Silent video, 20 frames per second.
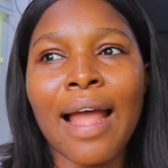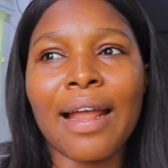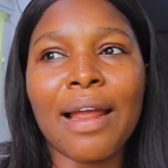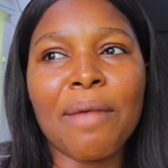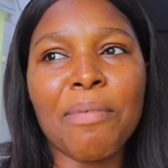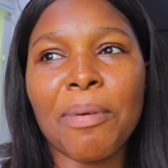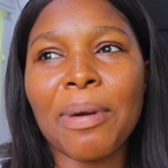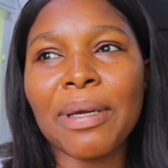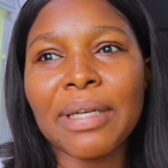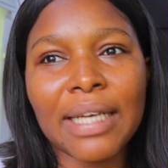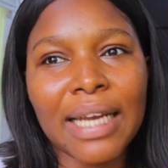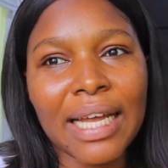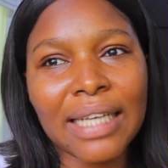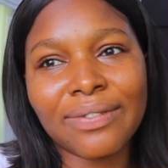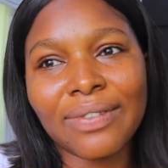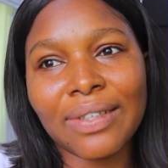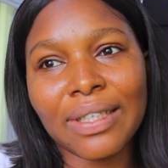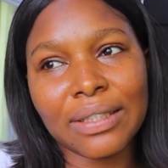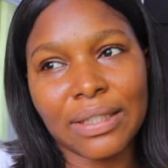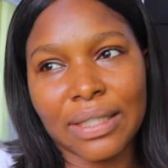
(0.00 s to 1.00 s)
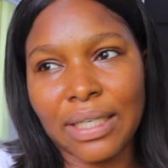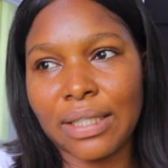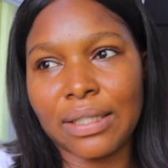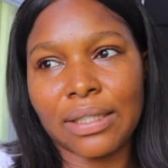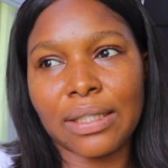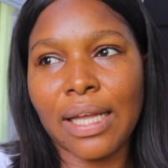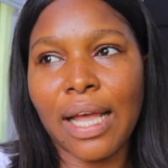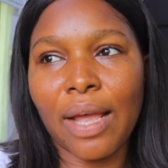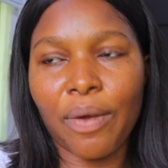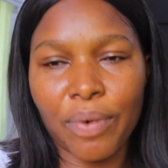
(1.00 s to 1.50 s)
can't remember the last
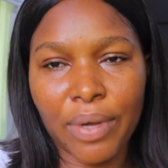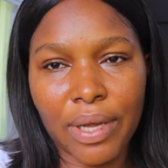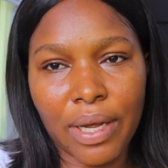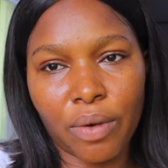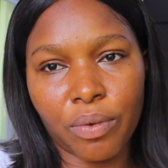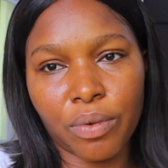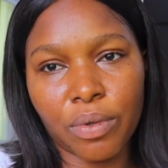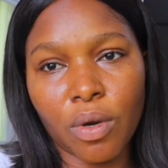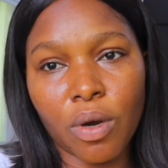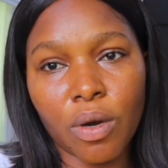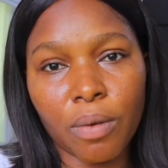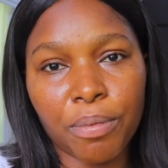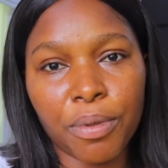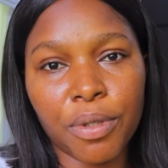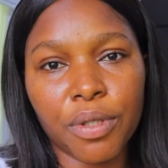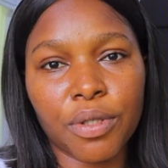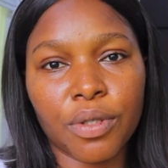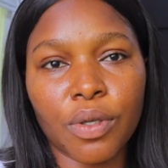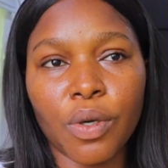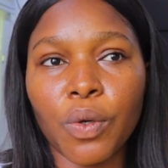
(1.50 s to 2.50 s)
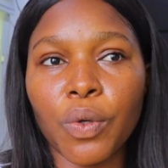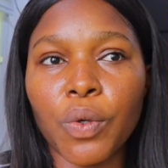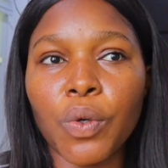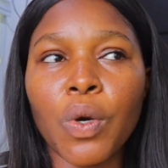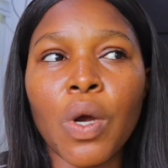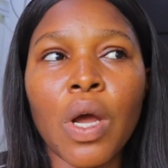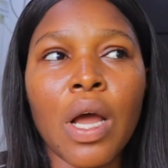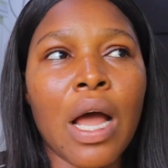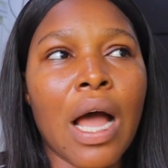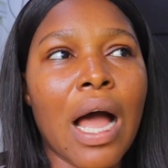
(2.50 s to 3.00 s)
Valentine's Day I went out with hobby. So
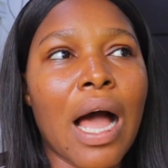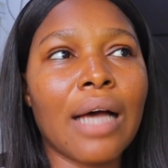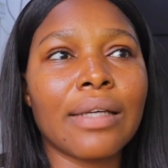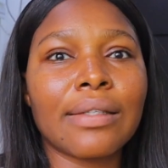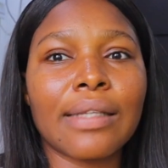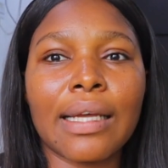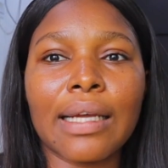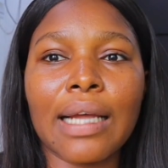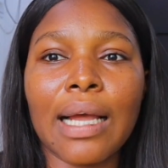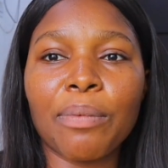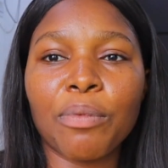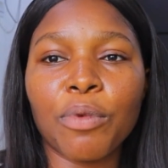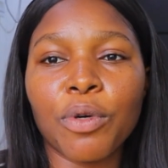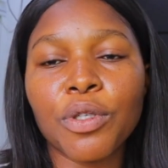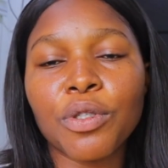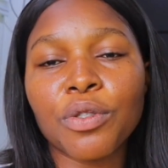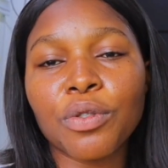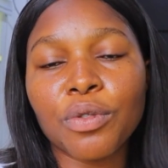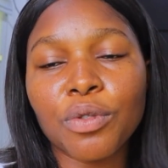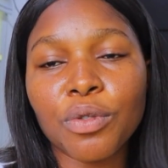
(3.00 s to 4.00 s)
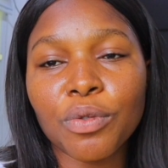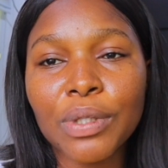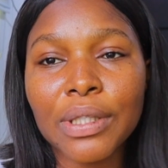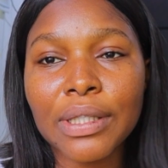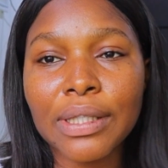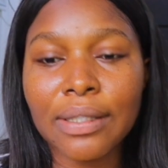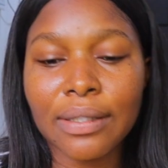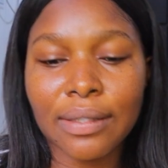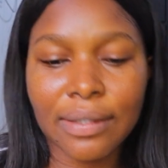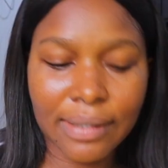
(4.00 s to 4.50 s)
I was like, I'm going to do
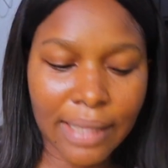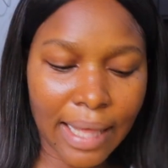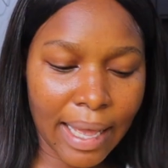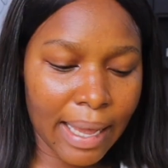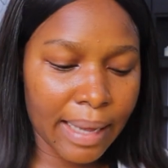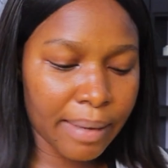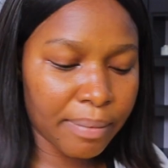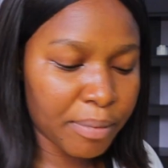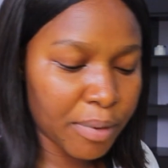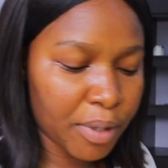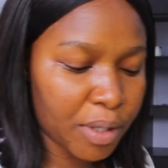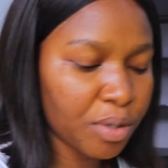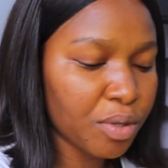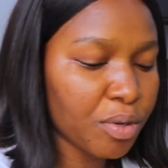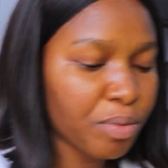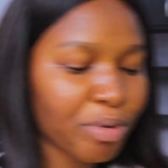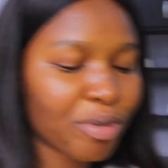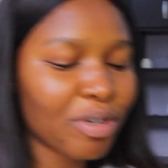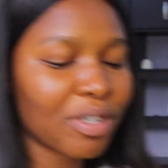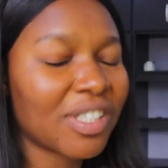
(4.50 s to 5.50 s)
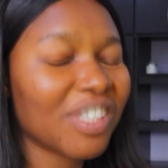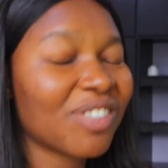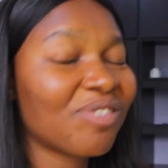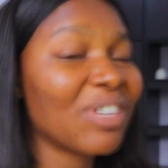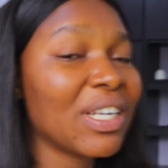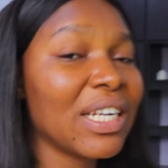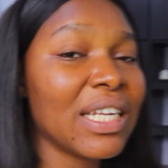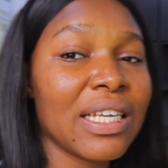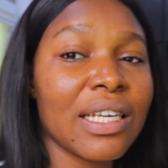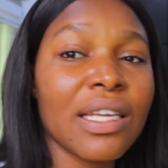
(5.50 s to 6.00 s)
it this time, because it's
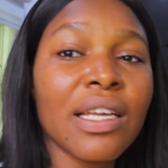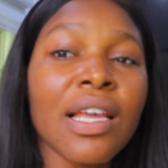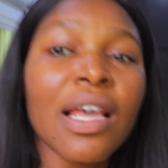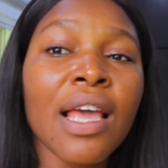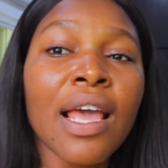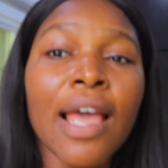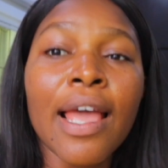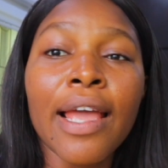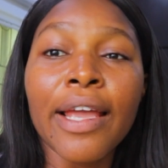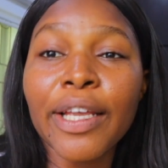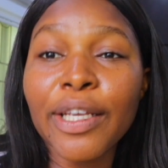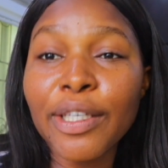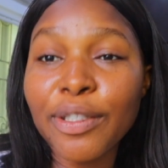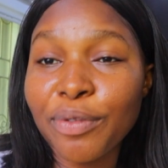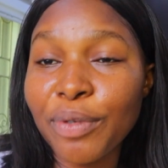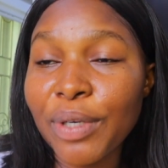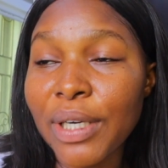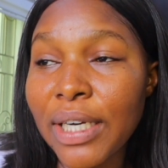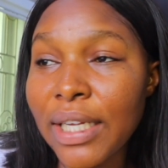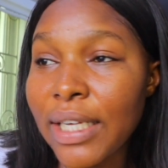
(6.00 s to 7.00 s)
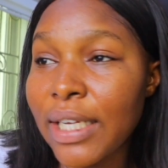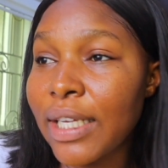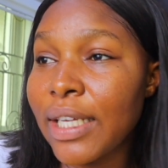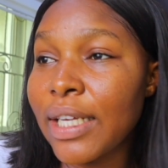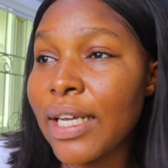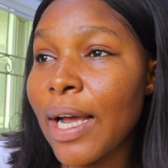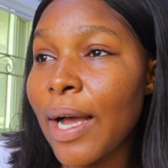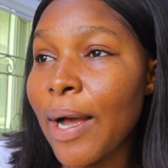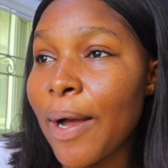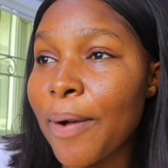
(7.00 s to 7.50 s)
really
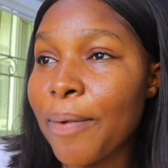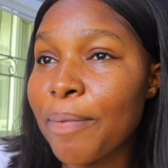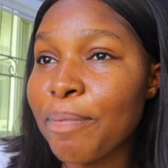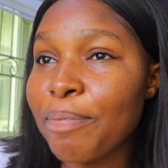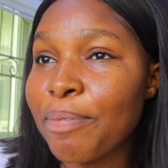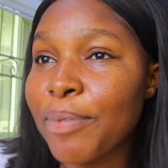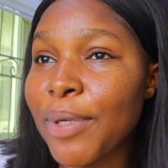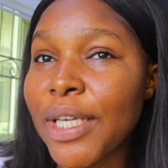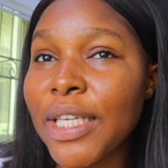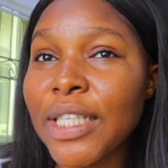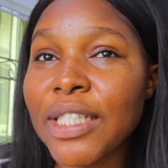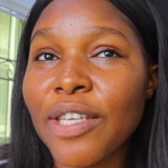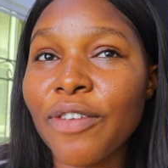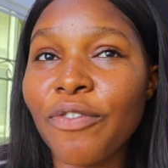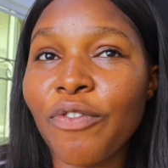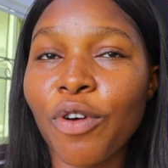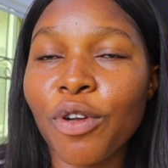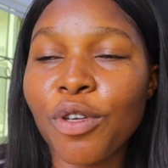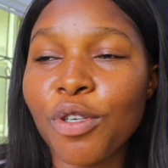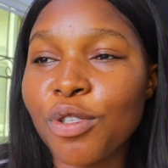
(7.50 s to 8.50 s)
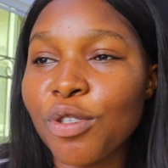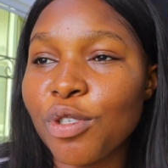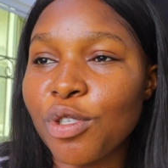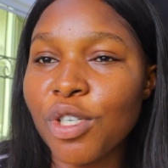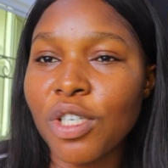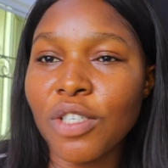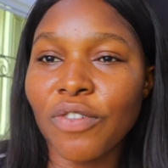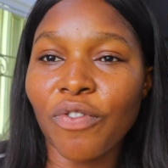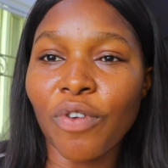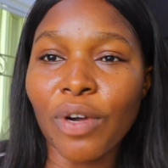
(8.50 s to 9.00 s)
easy for you to
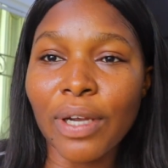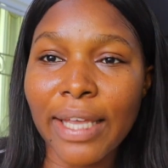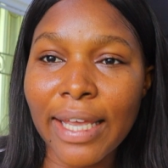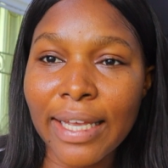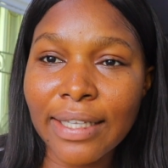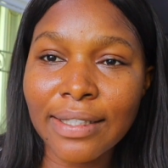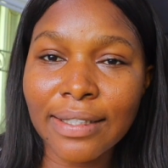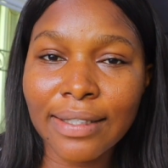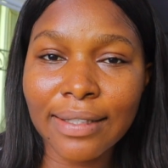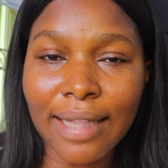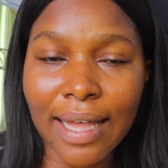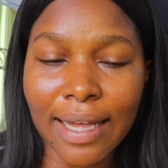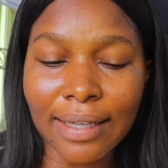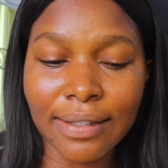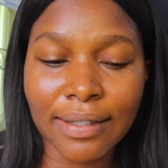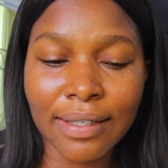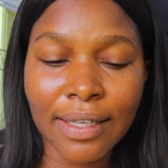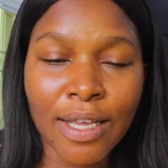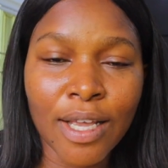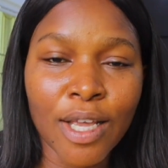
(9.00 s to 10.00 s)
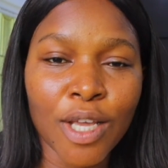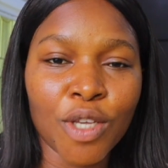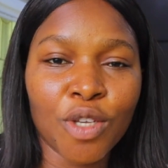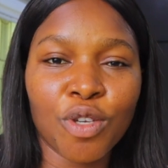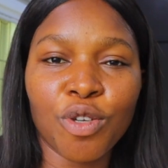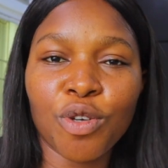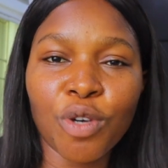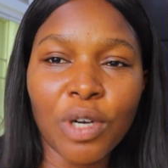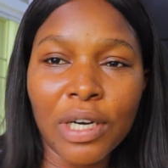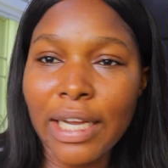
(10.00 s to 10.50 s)
just forget that
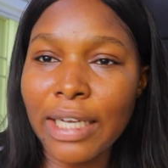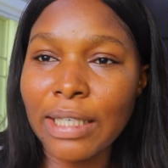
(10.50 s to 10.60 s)
you don't